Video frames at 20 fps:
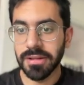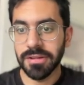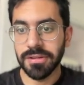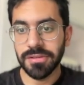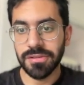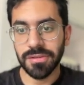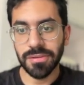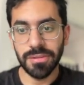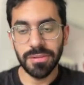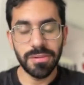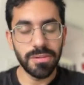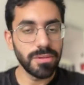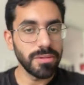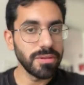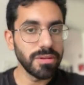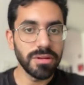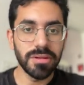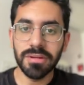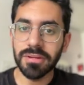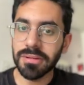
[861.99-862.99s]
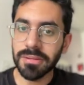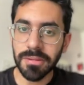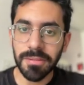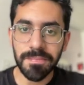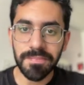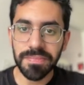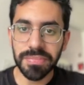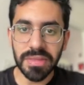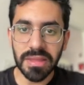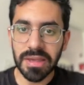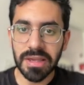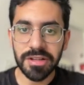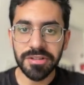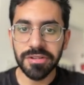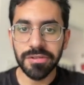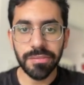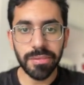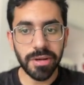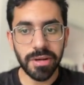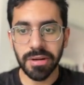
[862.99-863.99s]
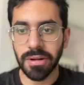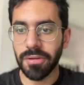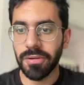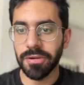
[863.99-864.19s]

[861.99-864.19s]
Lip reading: So the agent will